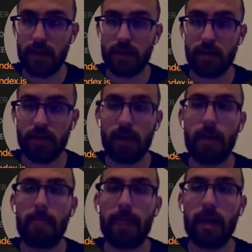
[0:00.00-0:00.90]
So
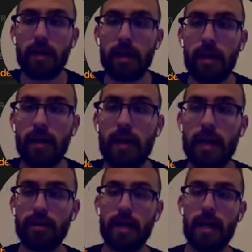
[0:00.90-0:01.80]
how can I
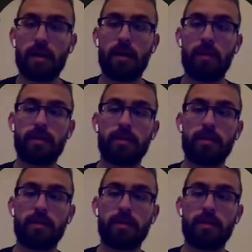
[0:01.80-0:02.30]
actually add a comment in?